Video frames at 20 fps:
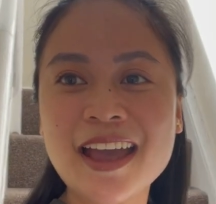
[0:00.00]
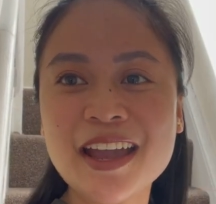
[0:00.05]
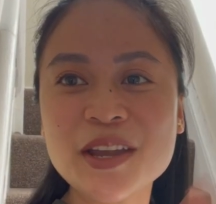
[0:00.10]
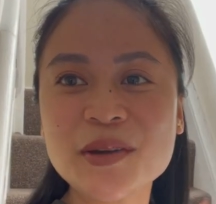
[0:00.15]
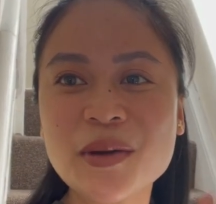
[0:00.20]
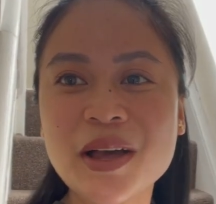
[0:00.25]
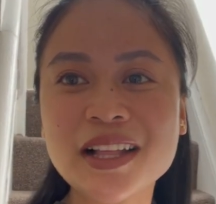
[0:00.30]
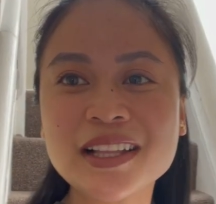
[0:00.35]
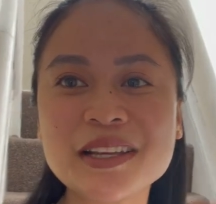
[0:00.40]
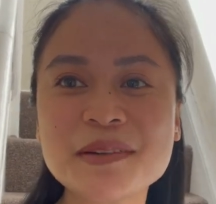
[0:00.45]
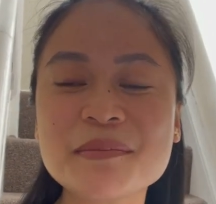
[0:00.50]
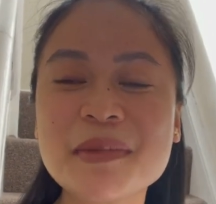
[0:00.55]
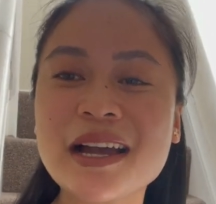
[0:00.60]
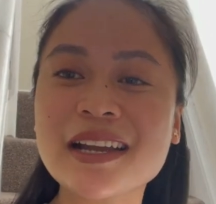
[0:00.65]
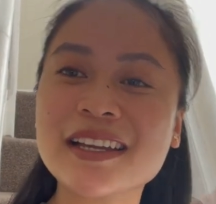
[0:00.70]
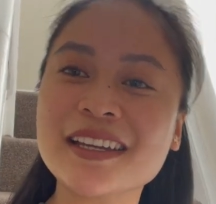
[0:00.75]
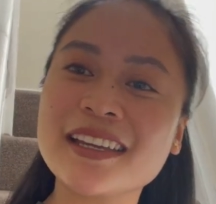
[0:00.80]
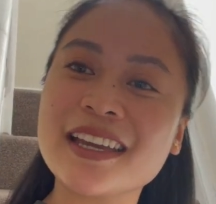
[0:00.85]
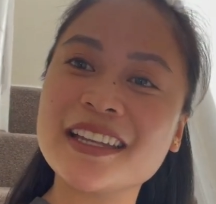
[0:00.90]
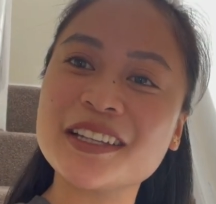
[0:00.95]
welcome
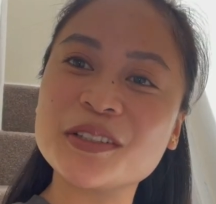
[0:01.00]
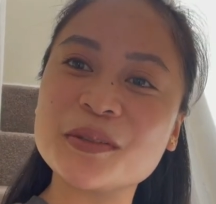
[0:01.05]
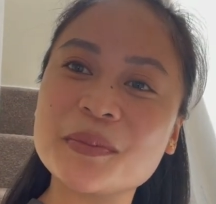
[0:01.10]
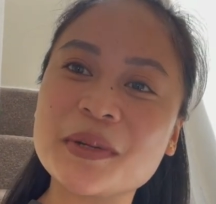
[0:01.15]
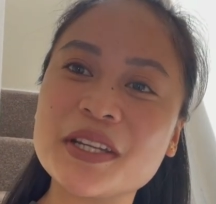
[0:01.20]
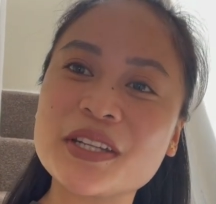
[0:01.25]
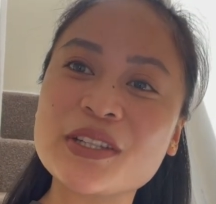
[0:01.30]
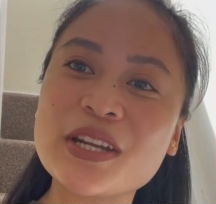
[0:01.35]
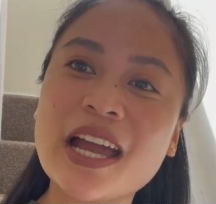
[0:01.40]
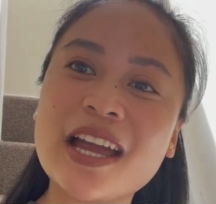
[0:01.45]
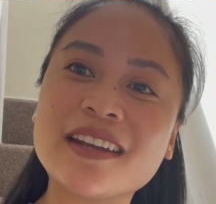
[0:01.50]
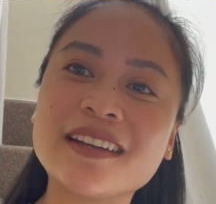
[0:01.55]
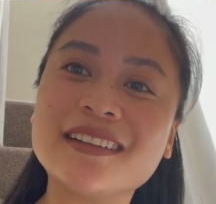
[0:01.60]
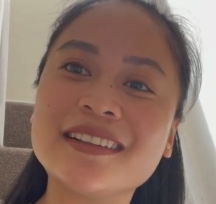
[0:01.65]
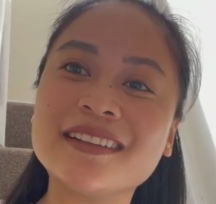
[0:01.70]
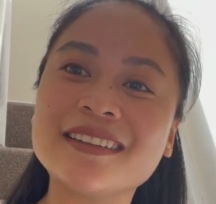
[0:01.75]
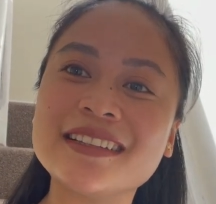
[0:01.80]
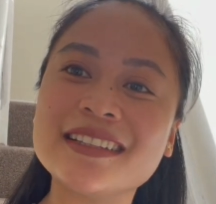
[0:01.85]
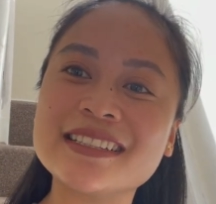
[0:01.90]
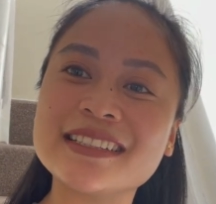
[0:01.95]
back again to my
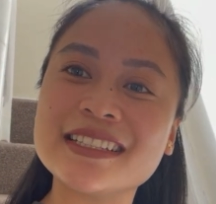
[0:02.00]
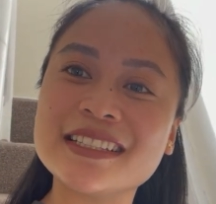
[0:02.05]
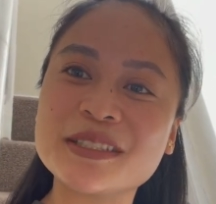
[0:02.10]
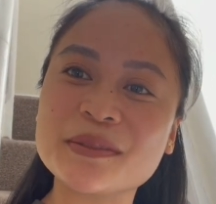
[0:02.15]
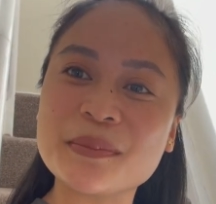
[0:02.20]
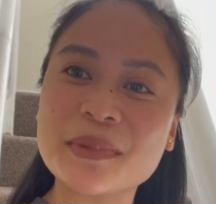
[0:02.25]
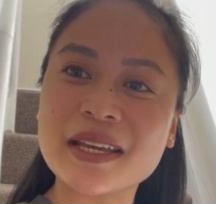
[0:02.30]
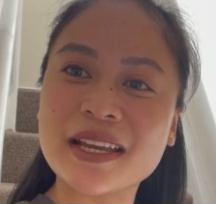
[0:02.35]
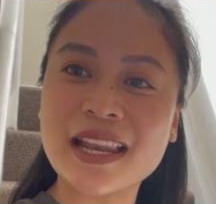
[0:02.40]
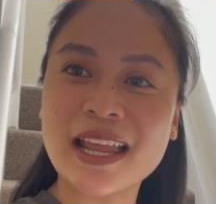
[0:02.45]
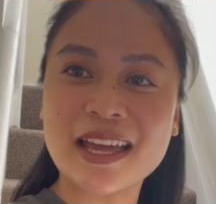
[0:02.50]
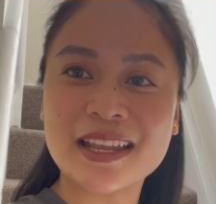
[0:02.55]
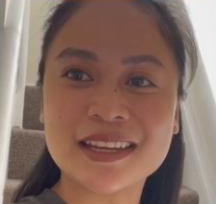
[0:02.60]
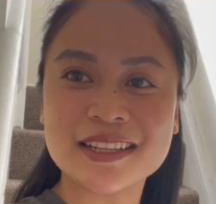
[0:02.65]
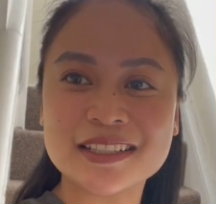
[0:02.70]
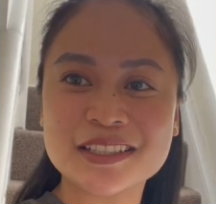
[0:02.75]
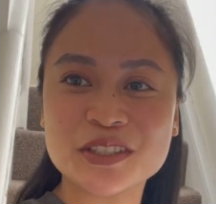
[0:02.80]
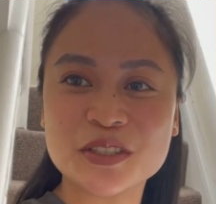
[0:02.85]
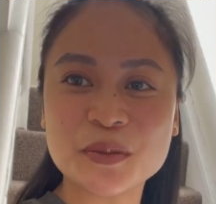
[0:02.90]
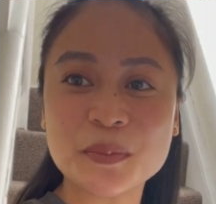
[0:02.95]
channel. This is me,
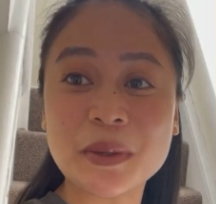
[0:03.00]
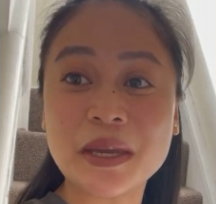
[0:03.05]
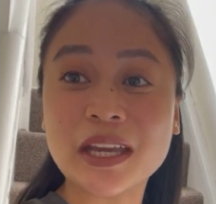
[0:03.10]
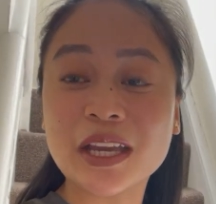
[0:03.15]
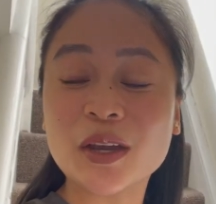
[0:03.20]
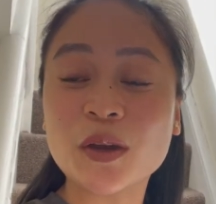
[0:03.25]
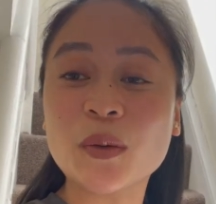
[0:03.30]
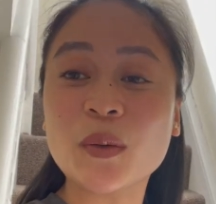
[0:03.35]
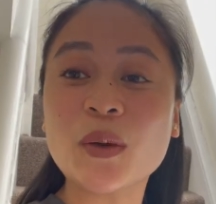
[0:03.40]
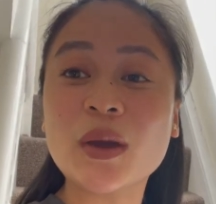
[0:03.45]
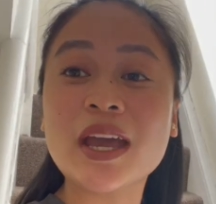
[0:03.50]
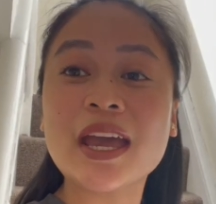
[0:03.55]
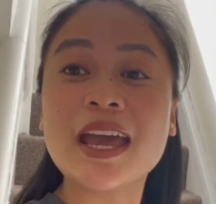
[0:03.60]
Gladys Domingo,